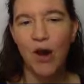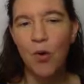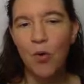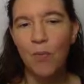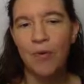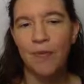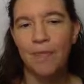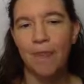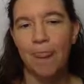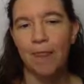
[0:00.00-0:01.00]
hope
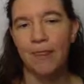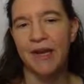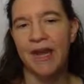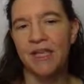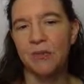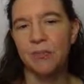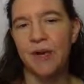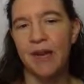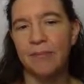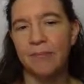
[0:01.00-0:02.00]
that x
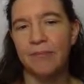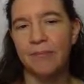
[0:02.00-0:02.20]
prime